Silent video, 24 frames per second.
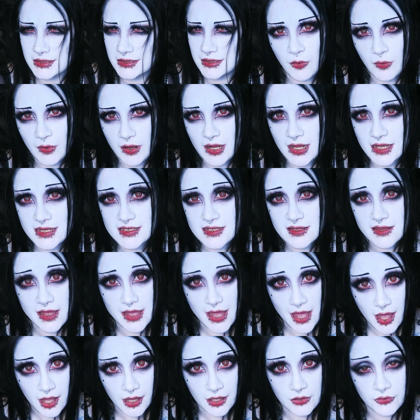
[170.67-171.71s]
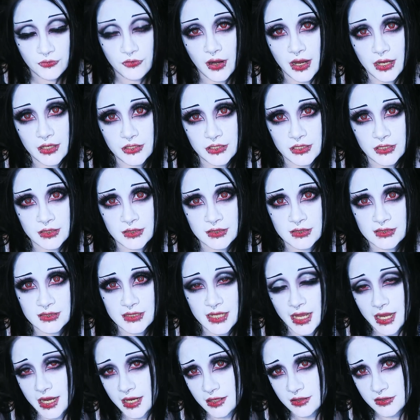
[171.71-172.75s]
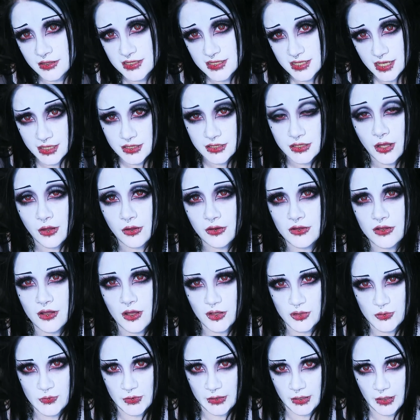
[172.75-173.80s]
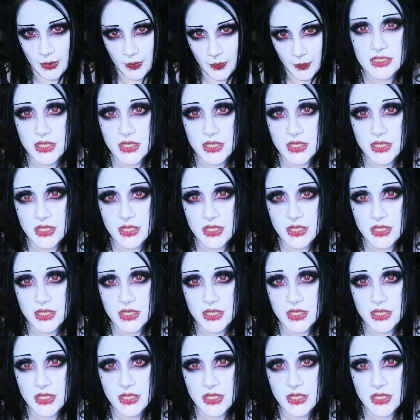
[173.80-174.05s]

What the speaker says: I realize that they are contractions and decide to go to the hospital.